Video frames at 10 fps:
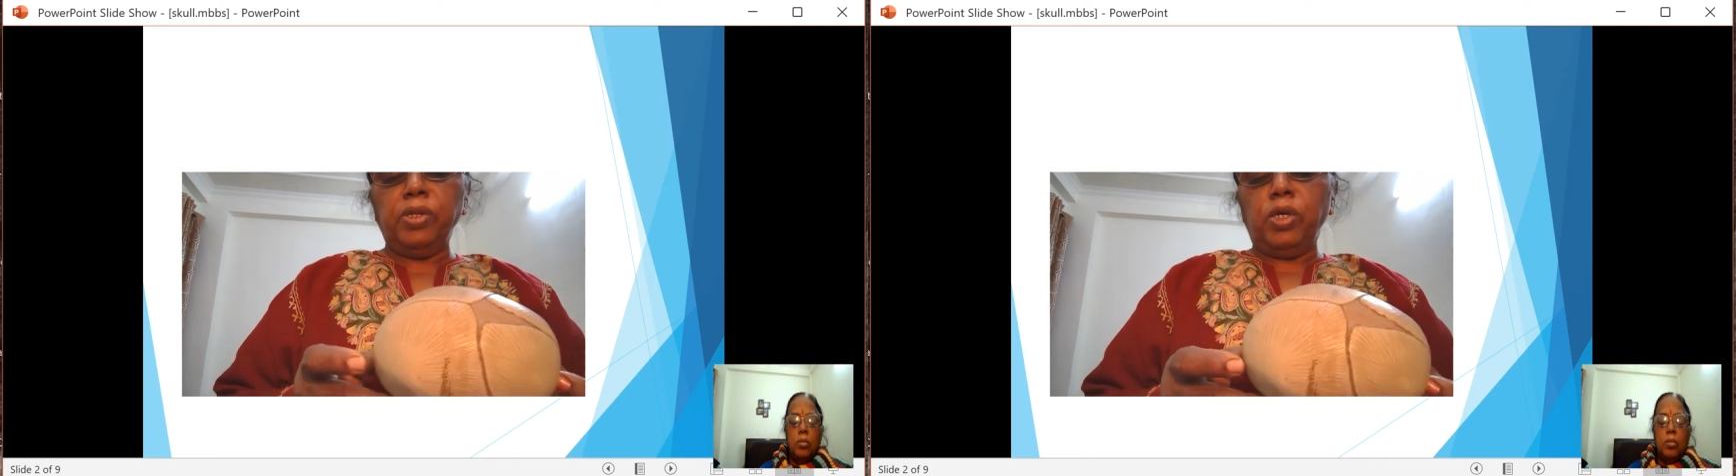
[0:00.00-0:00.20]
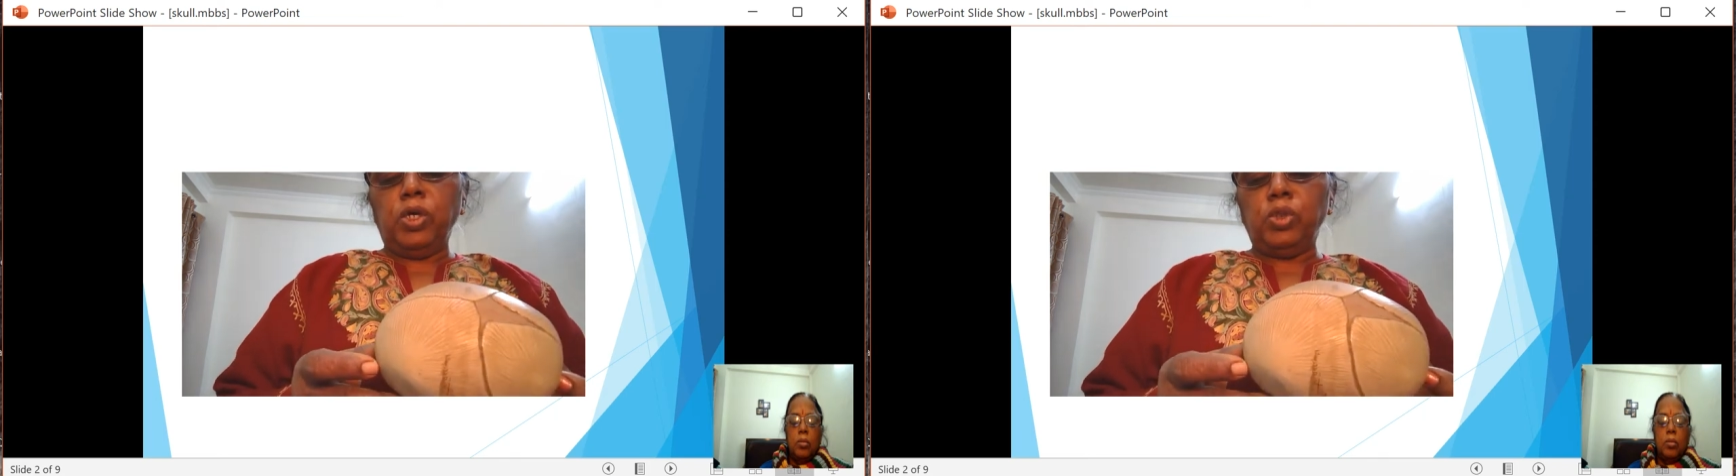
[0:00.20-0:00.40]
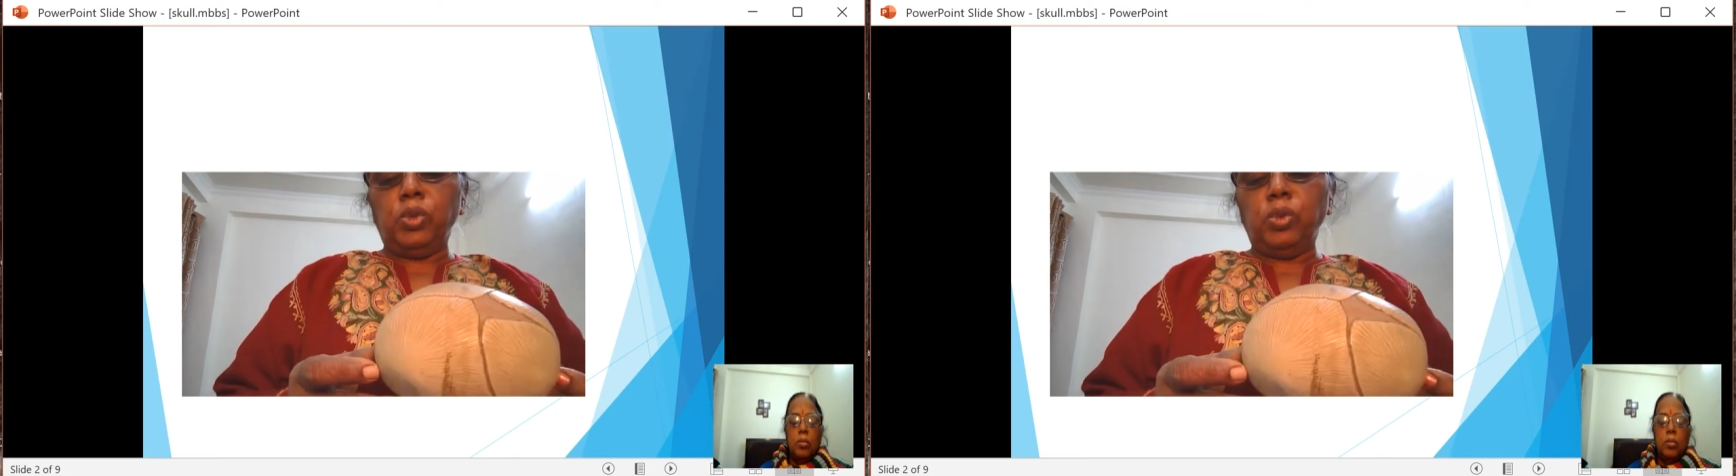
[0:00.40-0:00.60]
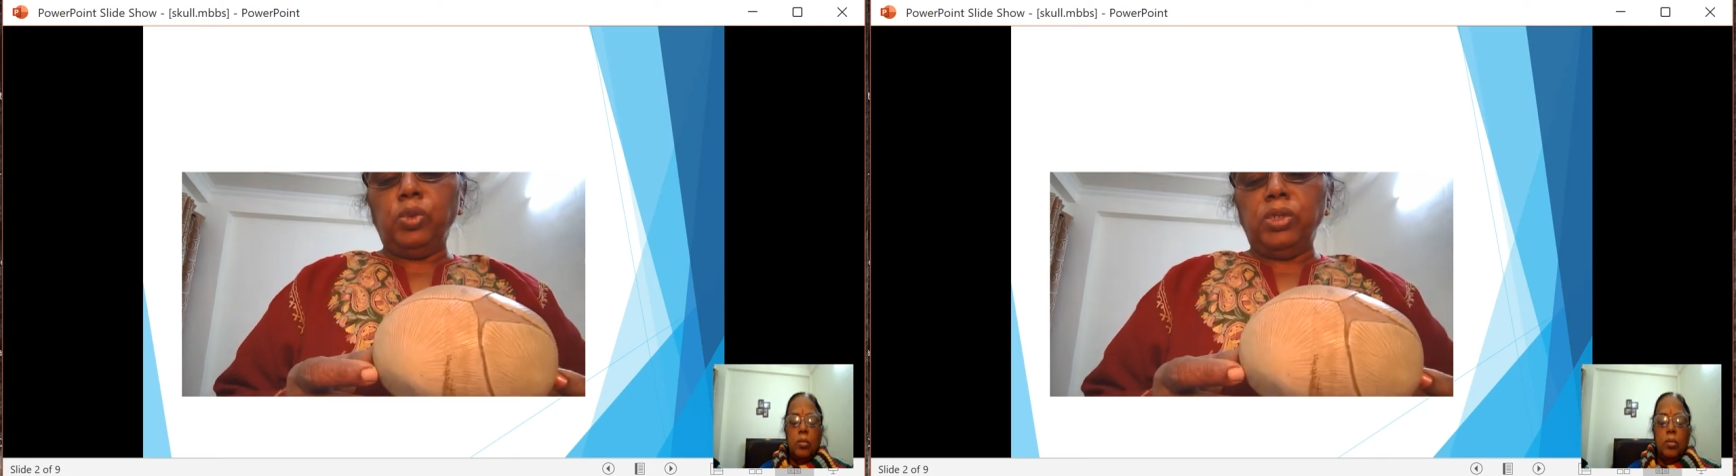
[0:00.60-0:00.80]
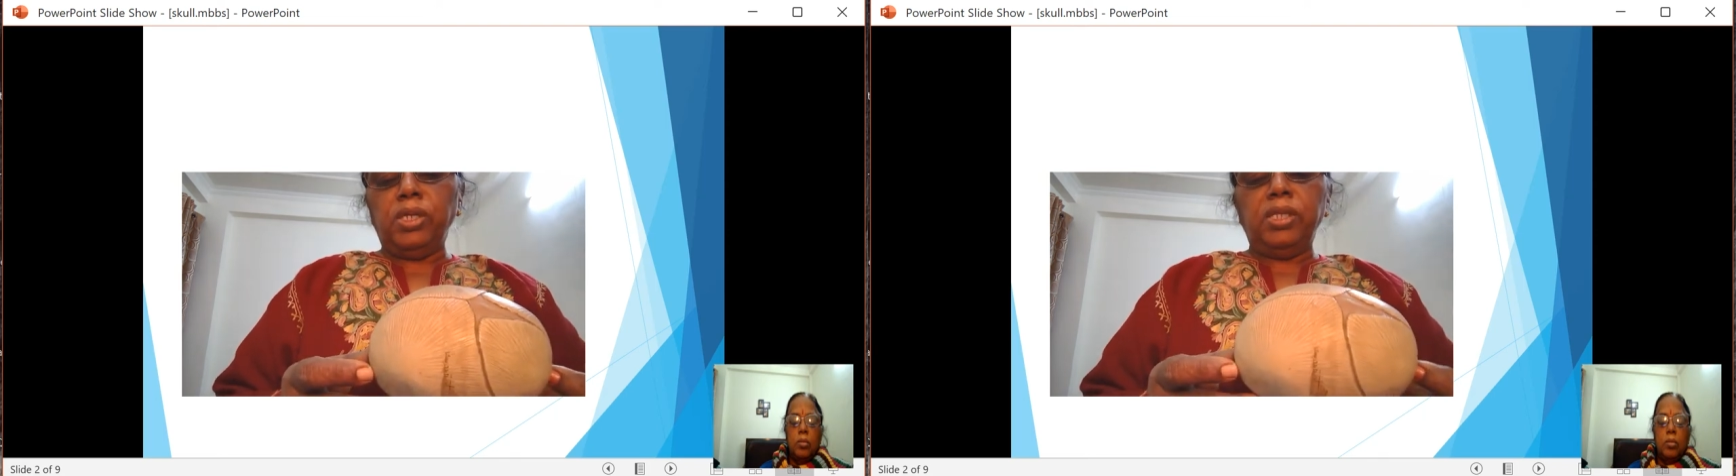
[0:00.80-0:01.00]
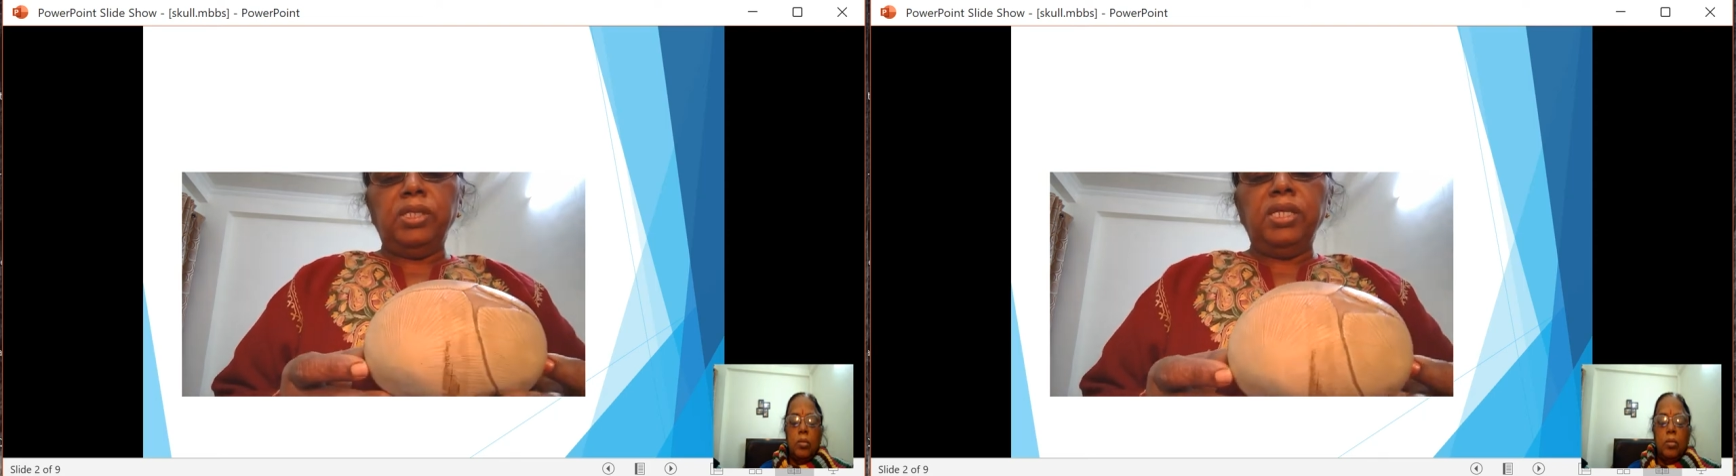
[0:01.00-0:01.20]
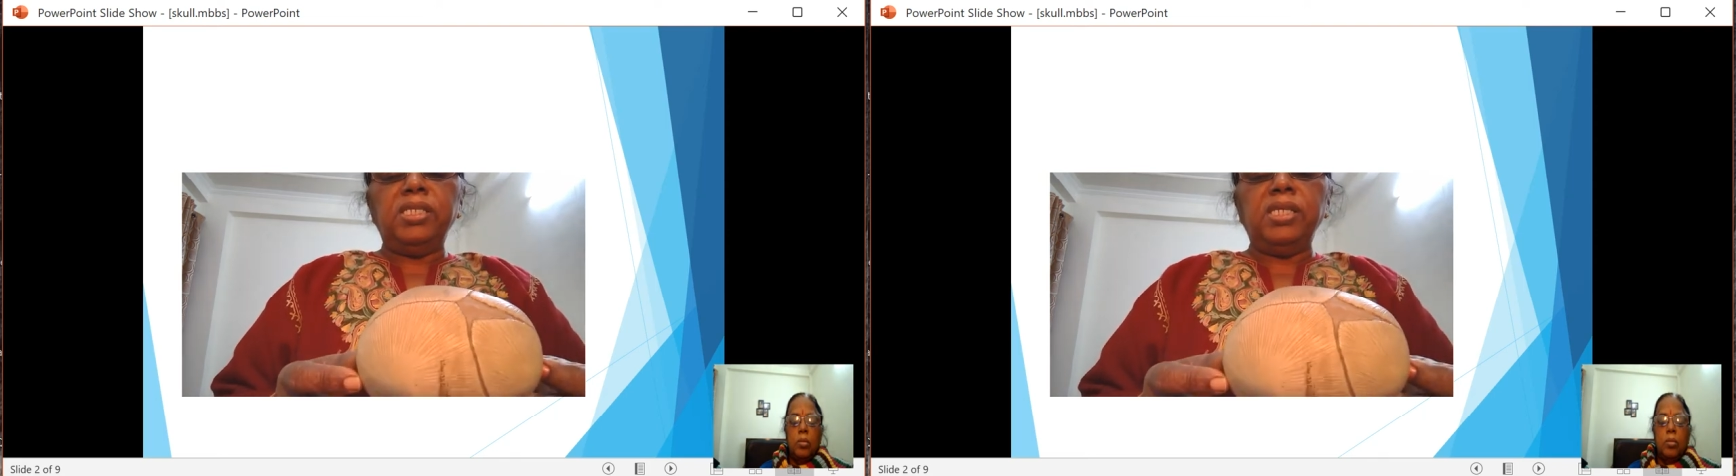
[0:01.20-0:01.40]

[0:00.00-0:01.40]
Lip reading: So this